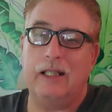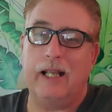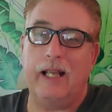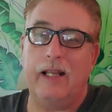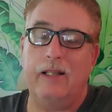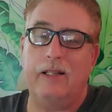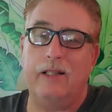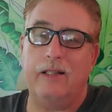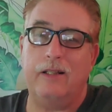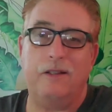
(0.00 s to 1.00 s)
And
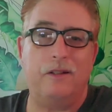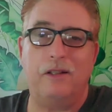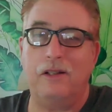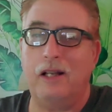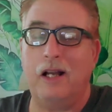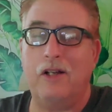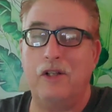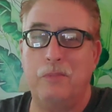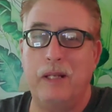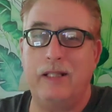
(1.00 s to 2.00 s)
how
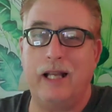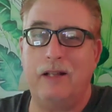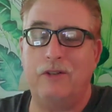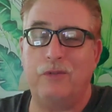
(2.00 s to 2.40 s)
could you beat that?